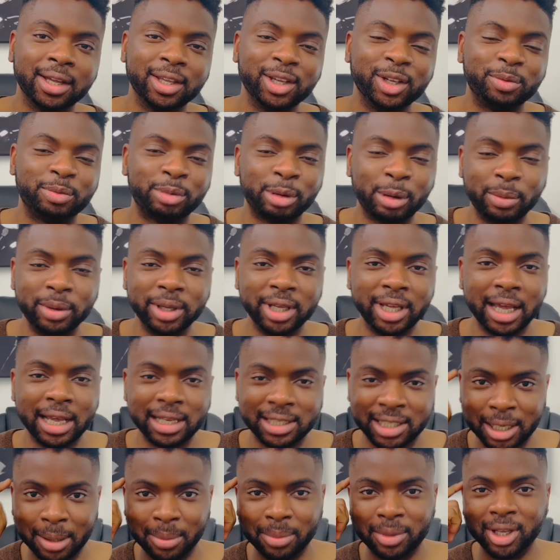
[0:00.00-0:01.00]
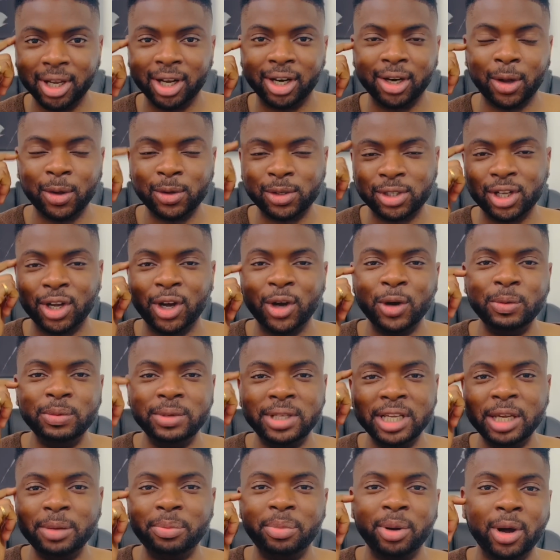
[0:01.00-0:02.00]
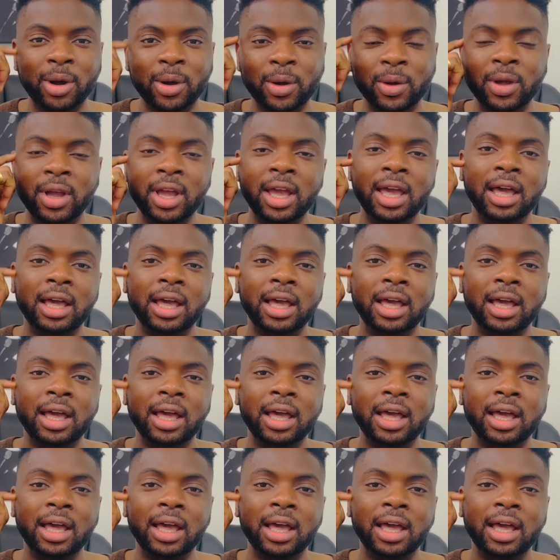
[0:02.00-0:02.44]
you'd probably get something close to Home Depot.